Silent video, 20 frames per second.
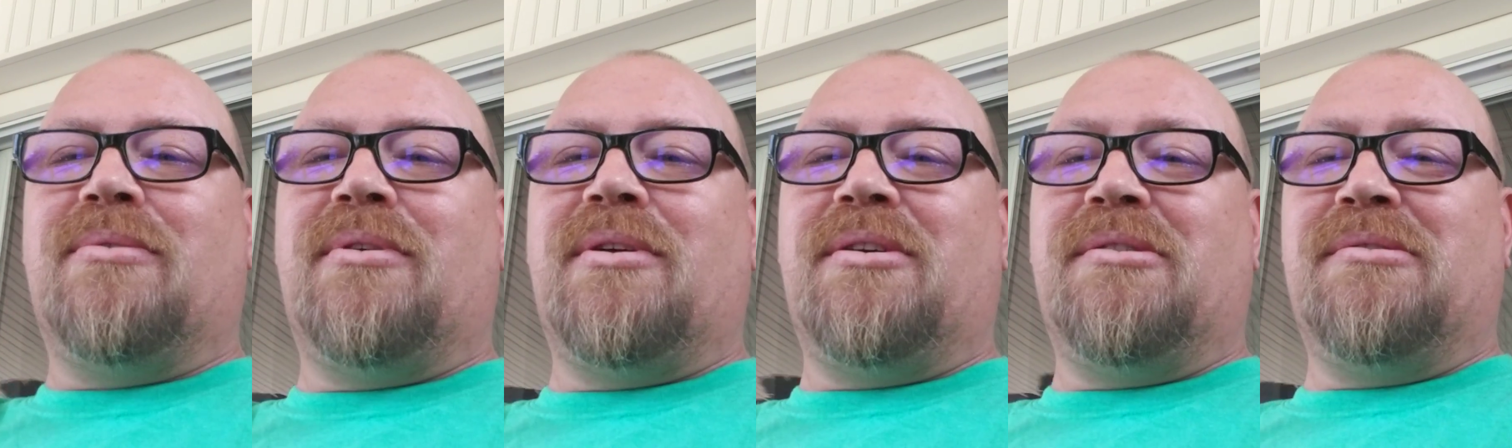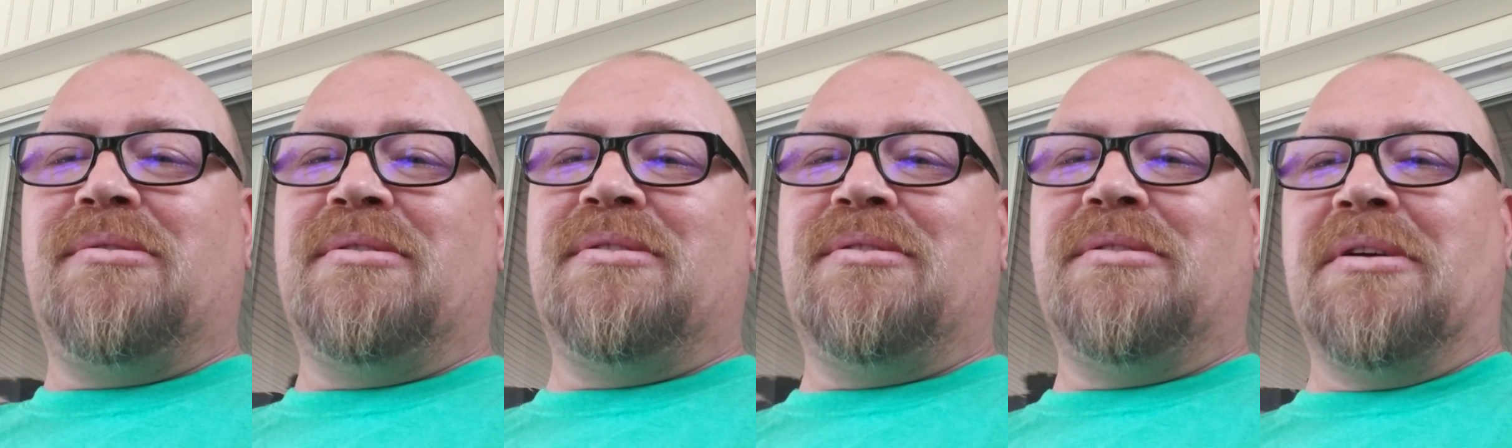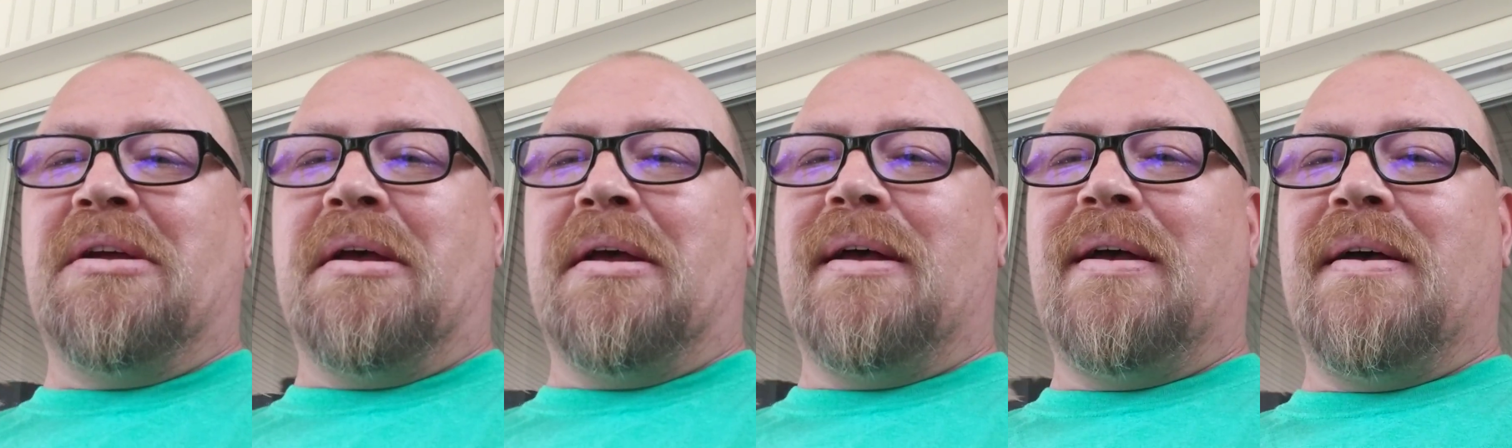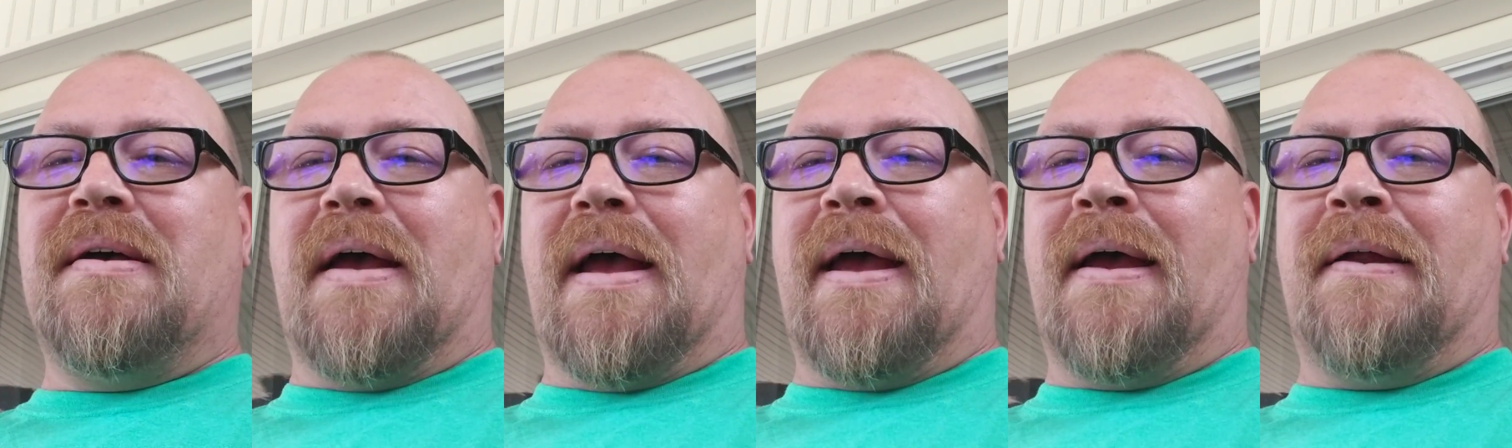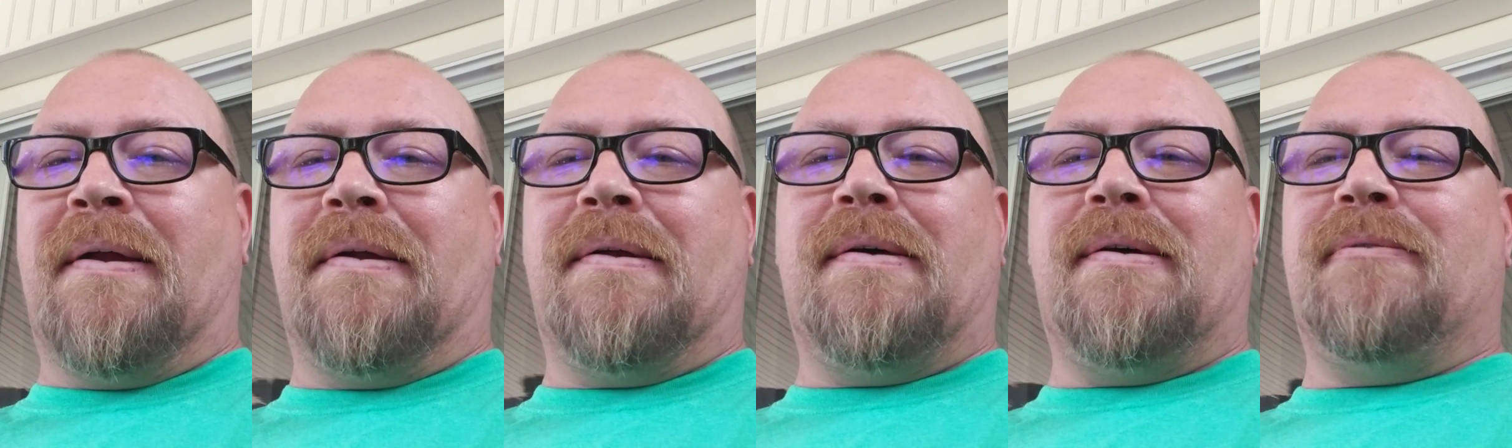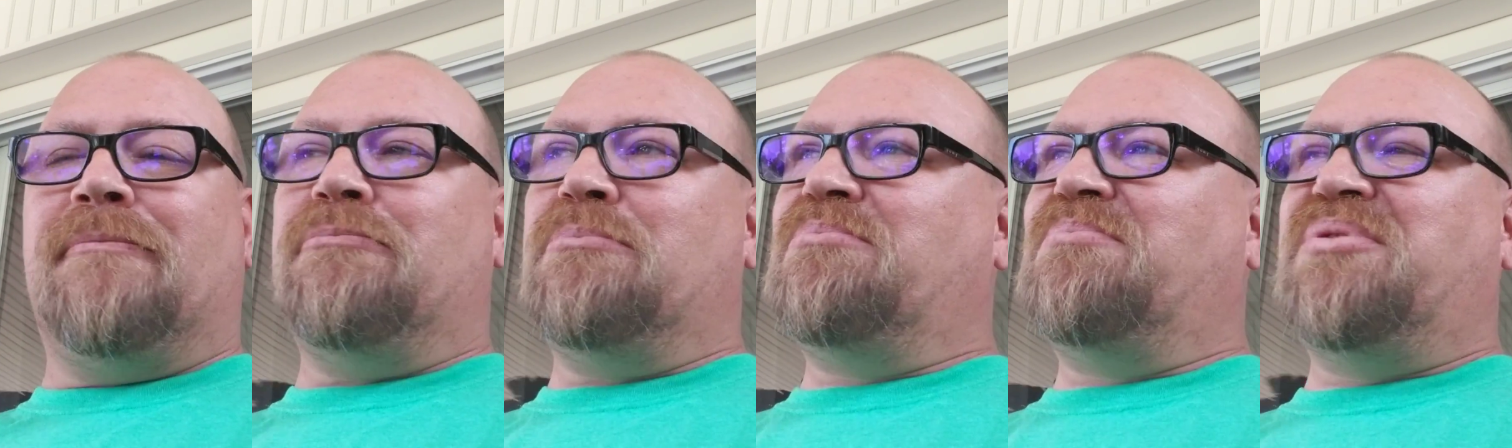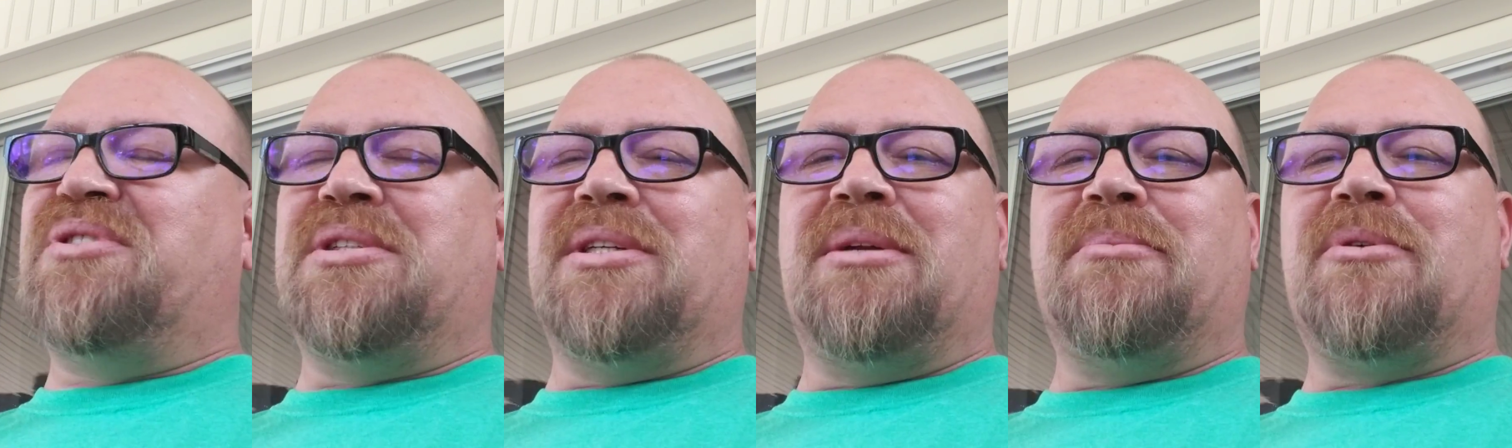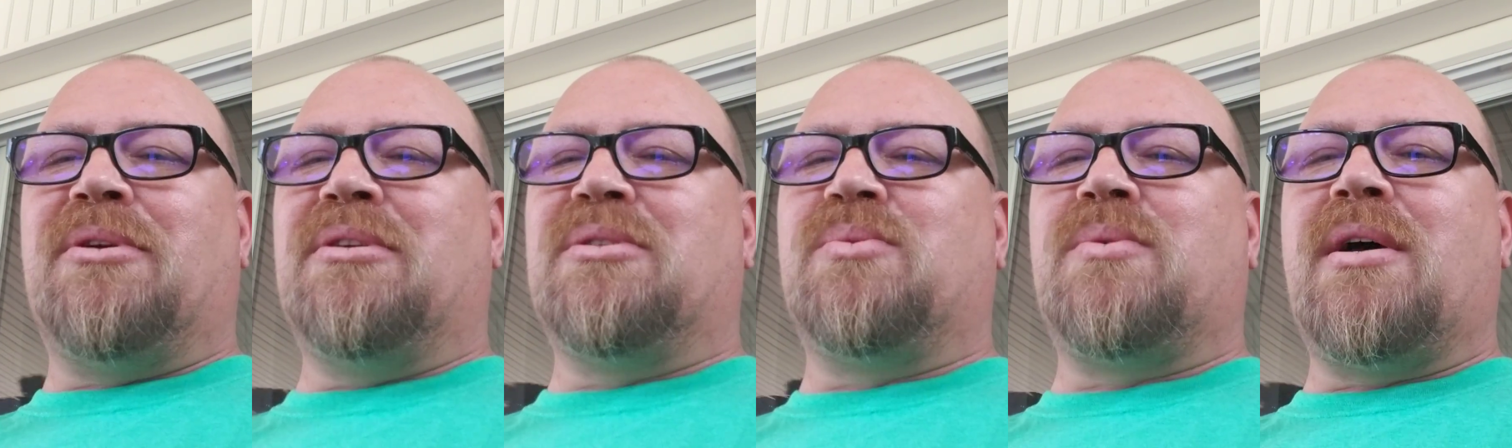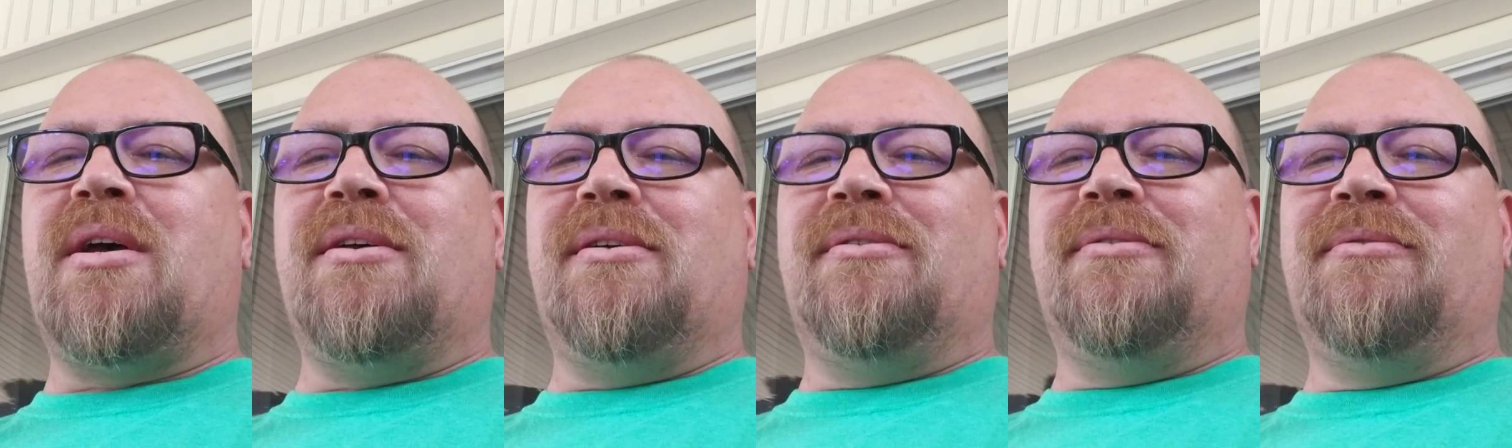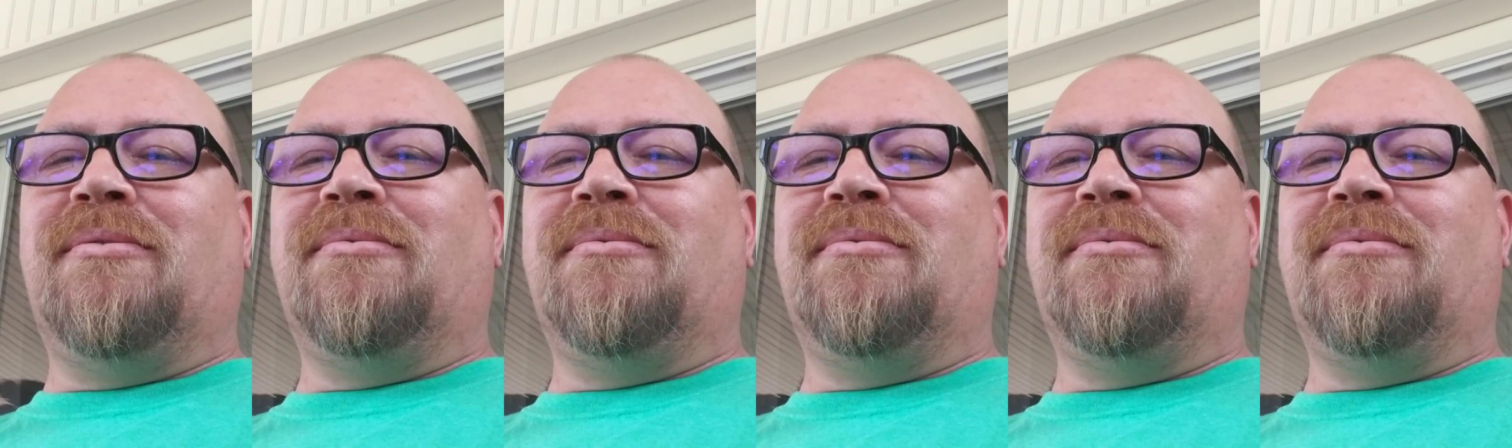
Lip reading: there and send him on his way.